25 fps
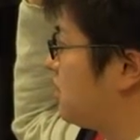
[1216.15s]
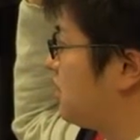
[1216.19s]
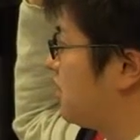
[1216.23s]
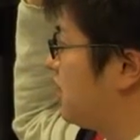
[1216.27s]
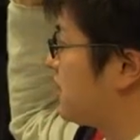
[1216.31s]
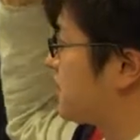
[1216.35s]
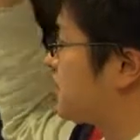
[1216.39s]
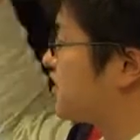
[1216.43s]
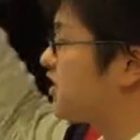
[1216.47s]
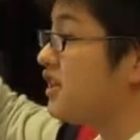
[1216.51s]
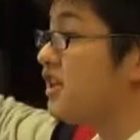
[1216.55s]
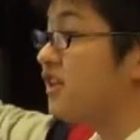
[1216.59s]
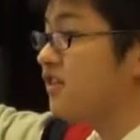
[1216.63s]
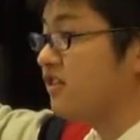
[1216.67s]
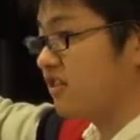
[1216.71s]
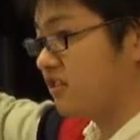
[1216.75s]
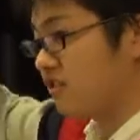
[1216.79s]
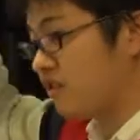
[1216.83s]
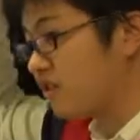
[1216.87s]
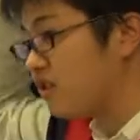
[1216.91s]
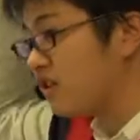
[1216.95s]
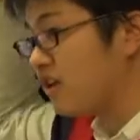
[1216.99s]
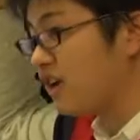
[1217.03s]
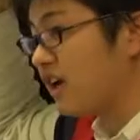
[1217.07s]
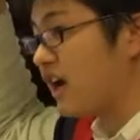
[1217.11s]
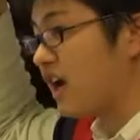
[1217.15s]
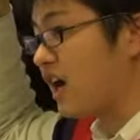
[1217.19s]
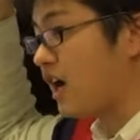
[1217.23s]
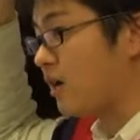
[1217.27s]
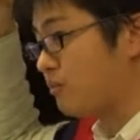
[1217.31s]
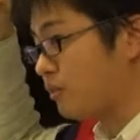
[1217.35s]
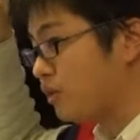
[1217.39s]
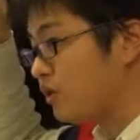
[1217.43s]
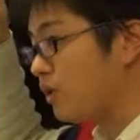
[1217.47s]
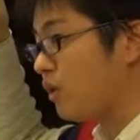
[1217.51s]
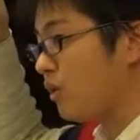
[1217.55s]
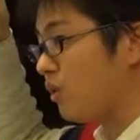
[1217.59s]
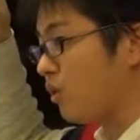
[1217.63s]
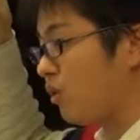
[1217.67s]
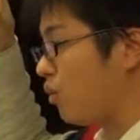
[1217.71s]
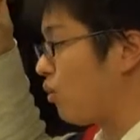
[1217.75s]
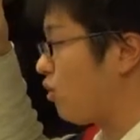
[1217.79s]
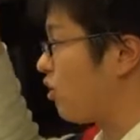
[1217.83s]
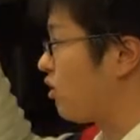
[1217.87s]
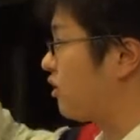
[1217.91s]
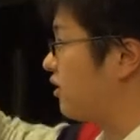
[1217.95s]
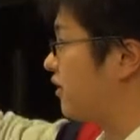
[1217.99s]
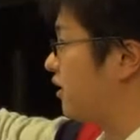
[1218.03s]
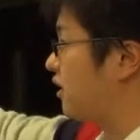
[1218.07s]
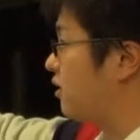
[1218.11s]
theta or
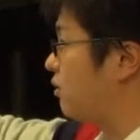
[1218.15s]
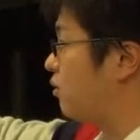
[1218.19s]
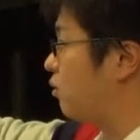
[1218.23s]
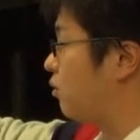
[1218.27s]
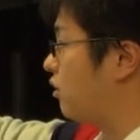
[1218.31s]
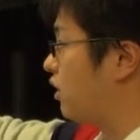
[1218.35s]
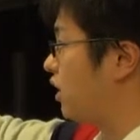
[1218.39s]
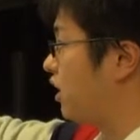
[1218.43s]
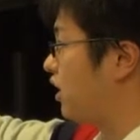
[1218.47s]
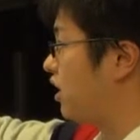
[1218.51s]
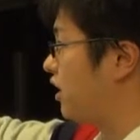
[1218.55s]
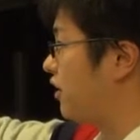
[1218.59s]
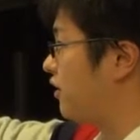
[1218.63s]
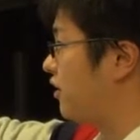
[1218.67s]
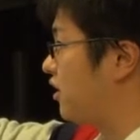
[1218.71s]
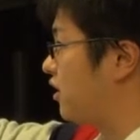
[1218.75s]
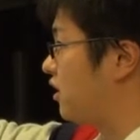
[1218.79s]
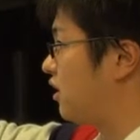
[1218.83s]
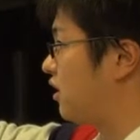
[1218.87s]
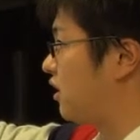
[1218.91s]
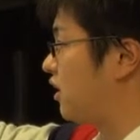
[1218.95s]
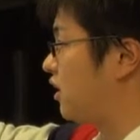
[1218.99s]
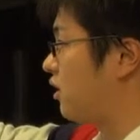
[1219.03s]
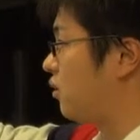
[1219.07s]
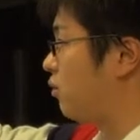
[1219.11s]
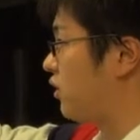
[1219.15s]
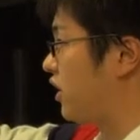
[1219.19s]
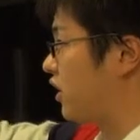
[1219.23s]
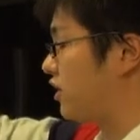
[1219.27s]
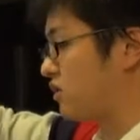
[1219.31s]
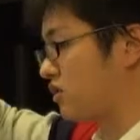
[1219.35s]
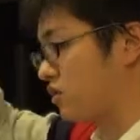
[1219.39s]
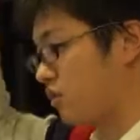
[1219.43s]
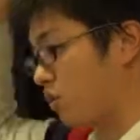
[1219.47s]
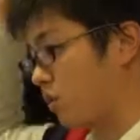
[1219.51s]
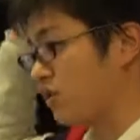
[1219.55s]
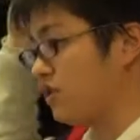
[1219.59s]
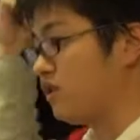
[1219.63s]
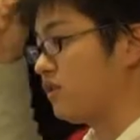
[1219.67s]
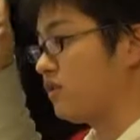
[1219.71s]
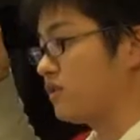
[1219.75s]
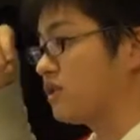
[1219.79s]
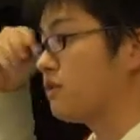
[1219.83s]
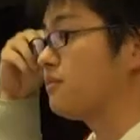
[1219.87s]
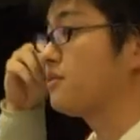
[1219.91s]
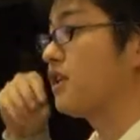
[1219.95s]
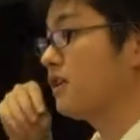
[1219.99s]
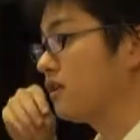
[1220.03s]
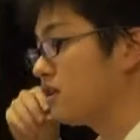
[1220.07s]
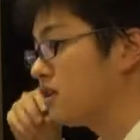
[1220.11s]
the other x coordinate or
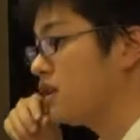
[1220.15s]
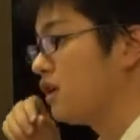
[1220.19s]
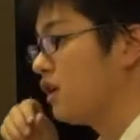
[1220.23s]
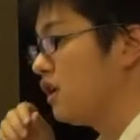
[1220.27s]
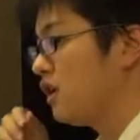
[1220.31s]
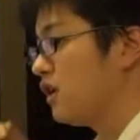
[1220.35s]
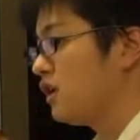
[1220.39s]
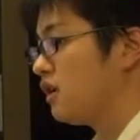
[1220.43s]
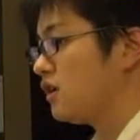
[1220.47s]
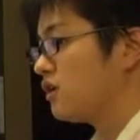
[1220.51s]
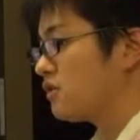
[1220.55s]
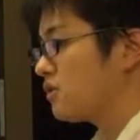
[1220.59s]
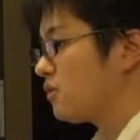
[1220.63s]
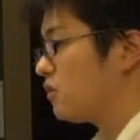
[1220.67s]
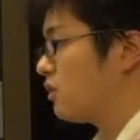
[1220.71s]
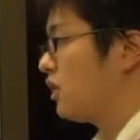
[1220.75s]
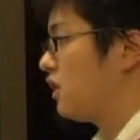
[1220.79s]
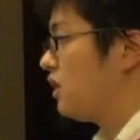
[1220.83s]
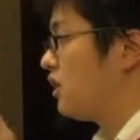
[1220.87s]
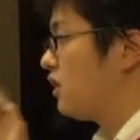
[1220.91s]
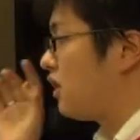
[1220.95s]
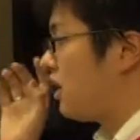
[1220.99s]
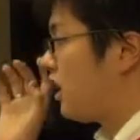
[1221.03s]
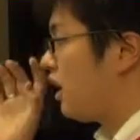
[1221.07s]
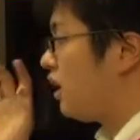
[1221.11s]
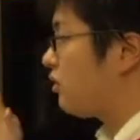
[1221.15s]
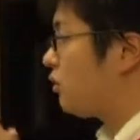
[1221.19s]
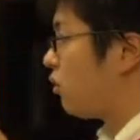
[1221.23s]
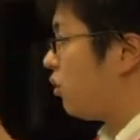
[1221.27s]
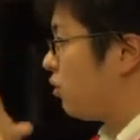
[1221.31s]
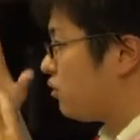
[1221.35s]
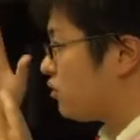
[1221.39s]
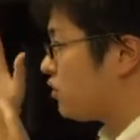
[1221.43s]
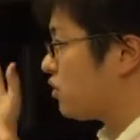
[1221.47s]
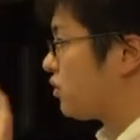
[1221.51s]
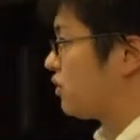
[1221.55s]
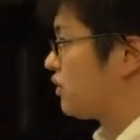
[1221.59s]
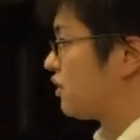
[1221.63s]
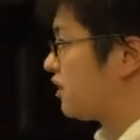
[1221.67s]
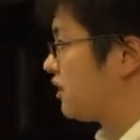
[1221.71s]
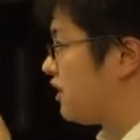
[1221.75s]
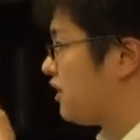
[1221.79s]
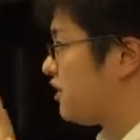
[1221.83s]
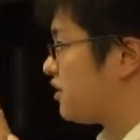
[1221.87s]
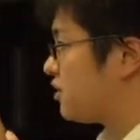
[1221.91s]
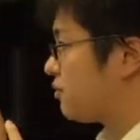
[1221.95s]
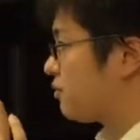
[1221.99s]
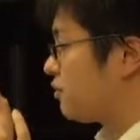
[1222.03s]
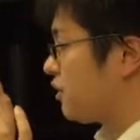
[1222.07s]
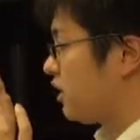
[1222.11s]
something. So and also
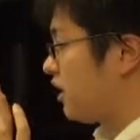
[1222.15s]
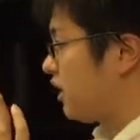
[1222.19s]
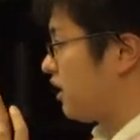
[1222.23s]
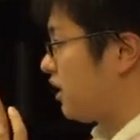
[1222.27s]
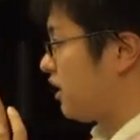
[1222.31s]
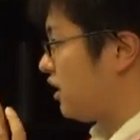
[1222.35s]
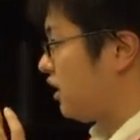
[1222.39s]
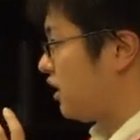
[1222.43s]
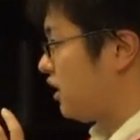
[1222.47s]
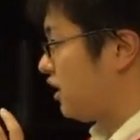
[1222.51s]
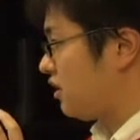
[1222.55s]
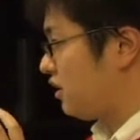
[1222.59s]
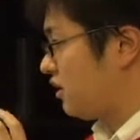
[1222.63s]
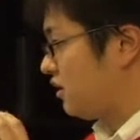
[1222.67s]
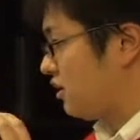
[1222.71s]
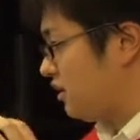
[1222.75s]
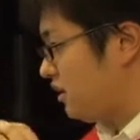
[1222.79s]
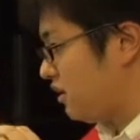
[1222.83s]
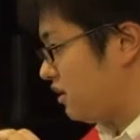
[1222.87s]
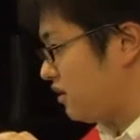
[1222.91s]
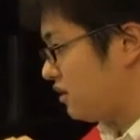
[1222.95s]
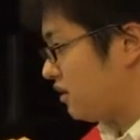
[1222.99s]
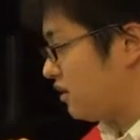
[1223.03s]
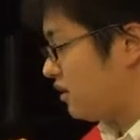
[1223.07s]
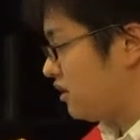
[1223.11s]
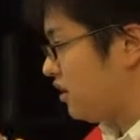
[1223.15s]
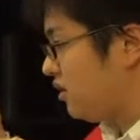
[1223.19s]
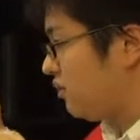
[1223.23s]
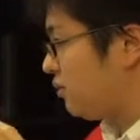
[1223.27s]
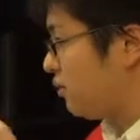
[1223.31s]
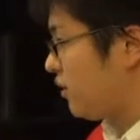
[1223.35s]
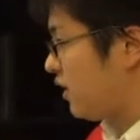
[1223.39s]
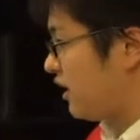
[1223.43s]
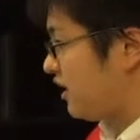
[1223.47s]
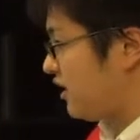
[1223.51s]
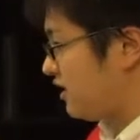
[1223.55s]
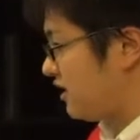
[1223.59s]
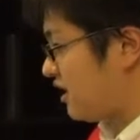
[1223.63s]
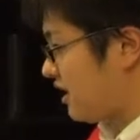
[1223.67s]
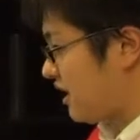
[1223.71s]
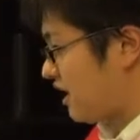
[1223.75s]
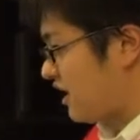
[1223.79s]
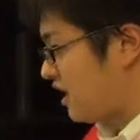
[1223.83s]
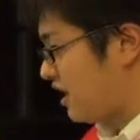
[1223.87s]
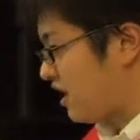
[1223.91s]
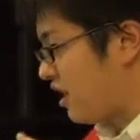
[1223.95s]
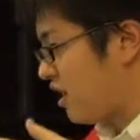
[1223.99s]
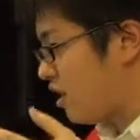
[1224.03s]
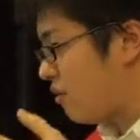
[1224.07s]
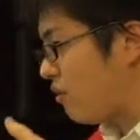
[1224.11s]
this. If we
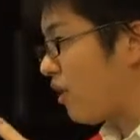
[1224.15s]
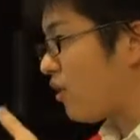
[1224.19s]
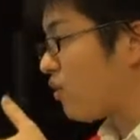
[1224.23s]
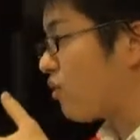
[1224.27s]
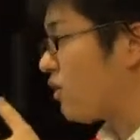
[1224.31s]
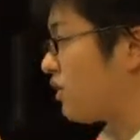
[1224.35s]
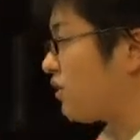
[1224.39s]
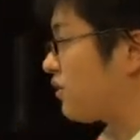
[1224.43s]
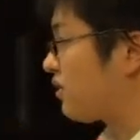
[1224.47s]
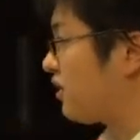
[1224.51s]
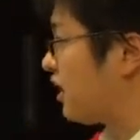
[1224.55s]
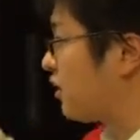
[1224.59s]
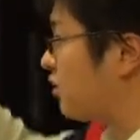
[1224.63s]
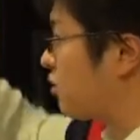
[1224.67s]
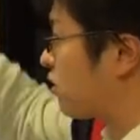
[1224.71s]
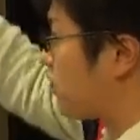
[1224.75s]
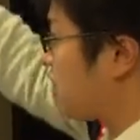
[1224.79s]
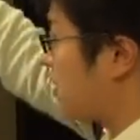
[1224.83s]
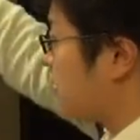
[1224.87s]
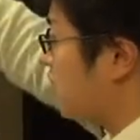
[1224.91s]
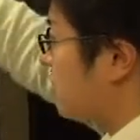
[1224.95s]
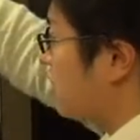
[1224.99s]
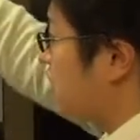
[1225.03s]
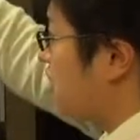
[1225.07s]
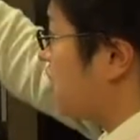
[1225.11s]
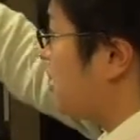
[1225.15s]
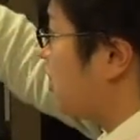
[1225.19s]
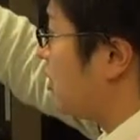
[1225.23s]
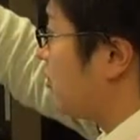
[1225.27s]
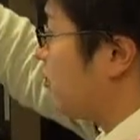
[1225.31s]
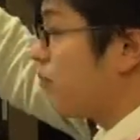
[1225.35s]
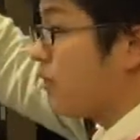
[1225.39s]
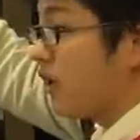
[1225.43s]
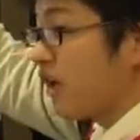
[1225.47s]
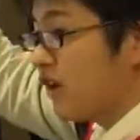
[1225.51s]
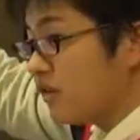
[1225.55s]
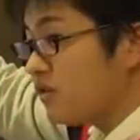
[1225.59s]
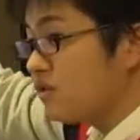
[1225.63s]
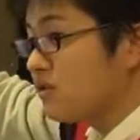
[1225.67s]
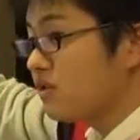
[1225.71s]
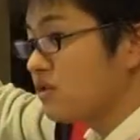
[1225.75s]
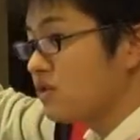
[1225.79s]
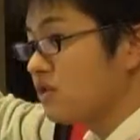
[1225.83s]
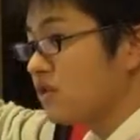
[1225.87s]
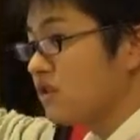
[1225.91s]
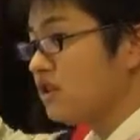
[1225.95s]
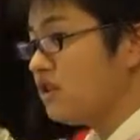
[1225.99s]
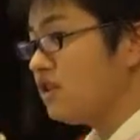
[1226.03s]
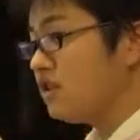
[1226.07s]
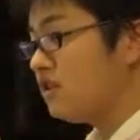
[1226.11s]
evaluate that part,
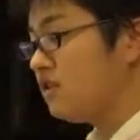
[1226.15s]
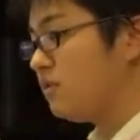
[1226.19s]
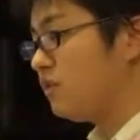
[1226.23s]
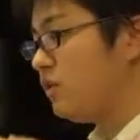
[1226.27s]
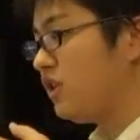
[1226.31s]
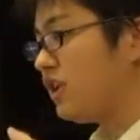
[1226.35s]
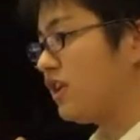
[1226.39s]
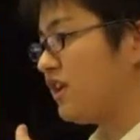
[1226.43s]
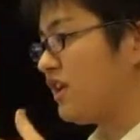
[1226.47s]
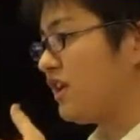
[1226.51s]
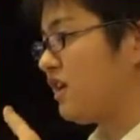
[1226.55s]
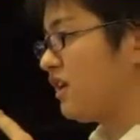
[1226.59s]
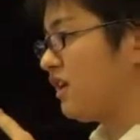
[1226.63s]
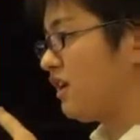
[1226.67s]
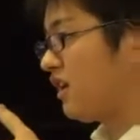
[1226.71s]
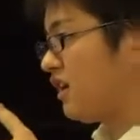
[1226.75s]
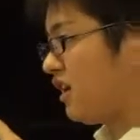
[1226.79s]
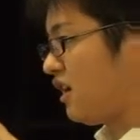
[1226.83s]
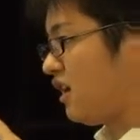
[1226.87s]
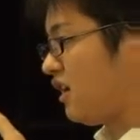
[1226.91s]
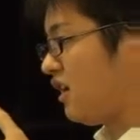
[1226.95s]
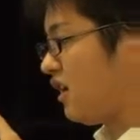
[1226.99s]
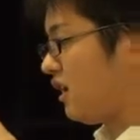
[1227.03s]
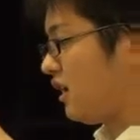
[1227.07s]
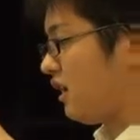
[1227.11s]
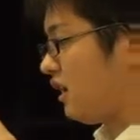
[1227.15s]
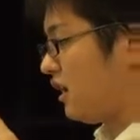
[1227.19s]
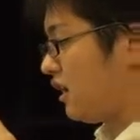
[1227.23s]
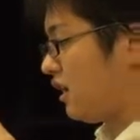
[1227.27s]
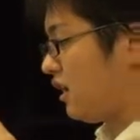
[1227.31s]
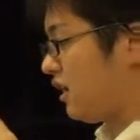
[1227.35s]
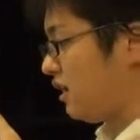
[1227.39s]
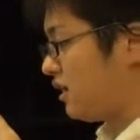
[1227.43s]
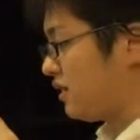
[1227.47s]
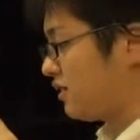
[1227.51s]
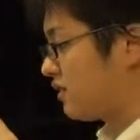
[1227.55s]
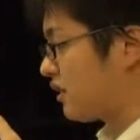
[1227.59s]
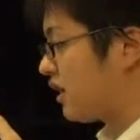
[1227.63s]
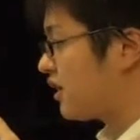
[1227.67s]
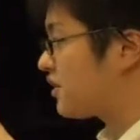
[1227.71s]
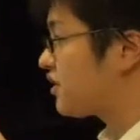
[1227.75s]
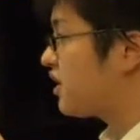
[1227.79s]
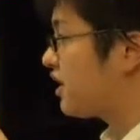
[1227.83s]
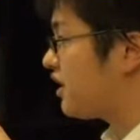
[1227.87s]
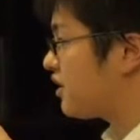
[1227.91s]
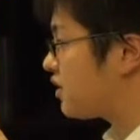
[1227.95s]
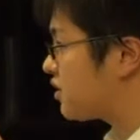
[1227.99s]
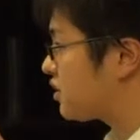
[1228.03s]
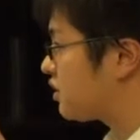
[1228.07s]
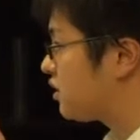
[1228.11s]
we can
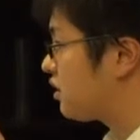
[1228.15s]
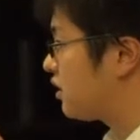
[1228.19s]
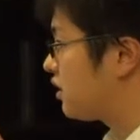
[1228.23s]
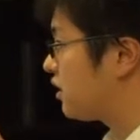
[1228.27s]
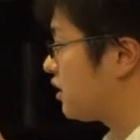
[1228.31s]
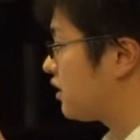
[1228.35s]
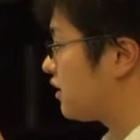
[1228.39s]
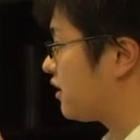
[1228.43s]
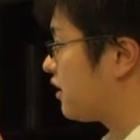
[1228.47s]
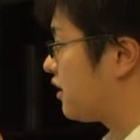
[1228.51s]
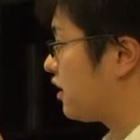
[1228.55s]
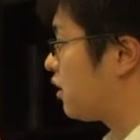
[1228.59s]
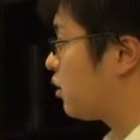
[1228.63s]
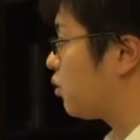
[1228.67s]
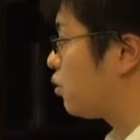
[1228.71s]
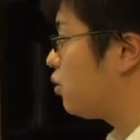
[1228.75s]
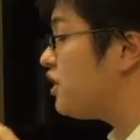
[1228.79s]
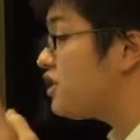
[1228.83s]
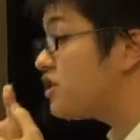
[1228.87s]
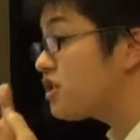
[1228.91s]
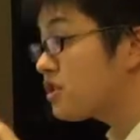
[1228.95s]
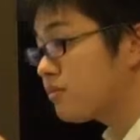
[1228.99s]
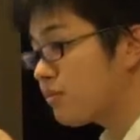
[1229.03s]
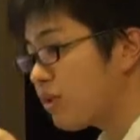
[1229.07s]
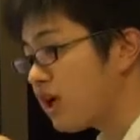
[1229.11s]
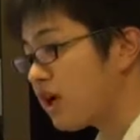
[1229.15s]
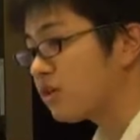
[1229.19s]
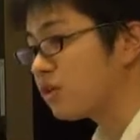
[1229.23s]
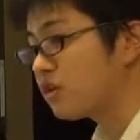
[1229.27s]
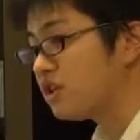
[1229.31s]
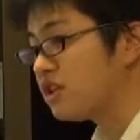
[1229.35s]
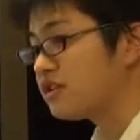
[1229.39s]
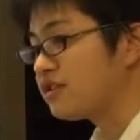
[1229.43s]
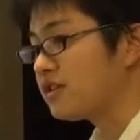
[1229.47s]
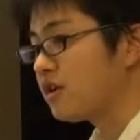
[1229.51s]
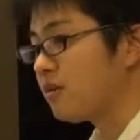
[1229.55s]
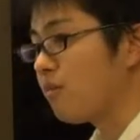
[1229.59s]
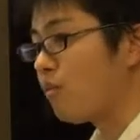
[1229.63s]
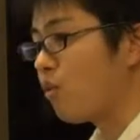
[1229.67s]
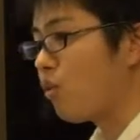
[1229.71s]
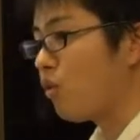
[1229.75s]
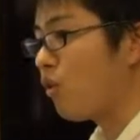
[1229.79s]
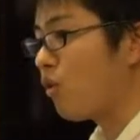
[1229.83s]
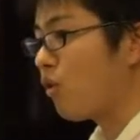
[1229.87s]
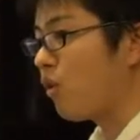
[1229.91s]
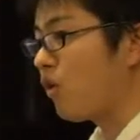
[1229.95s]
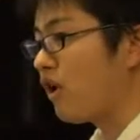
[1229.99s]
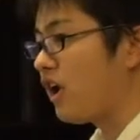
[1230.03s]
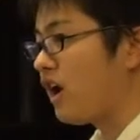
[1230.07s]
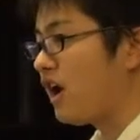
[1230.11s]
suggest which part is the
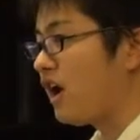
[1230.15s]
more